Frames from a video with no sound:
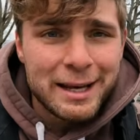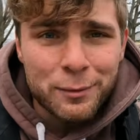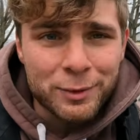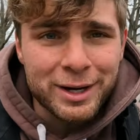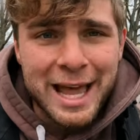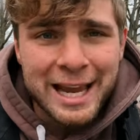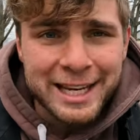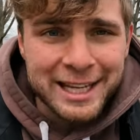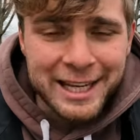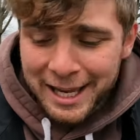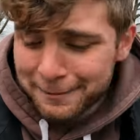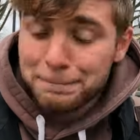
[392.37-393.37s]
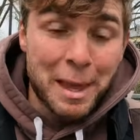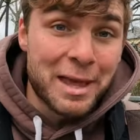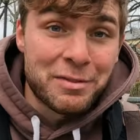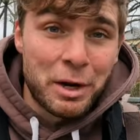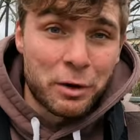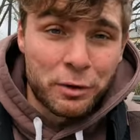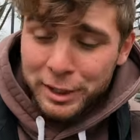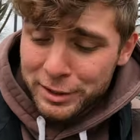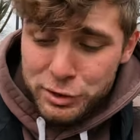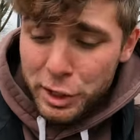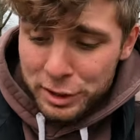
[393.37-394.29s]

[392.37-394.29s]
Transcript: We're lagging again. And there it is,